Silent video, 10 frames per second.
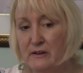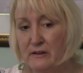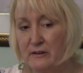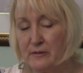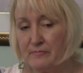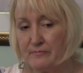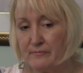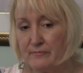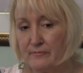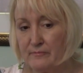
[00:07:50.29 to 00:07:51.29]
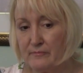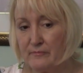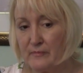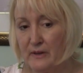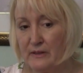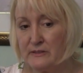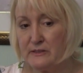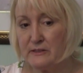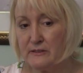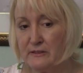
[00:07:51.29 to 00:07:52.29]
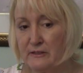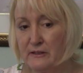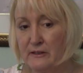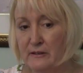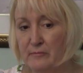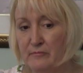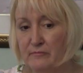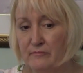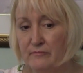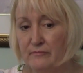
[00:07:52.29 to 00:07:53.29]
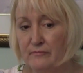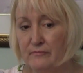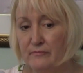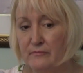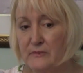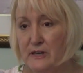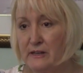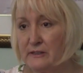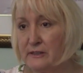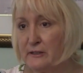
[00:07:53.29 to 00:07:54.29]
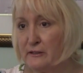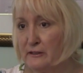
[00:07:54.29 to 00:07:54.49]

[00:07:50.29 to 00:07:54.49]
I did daily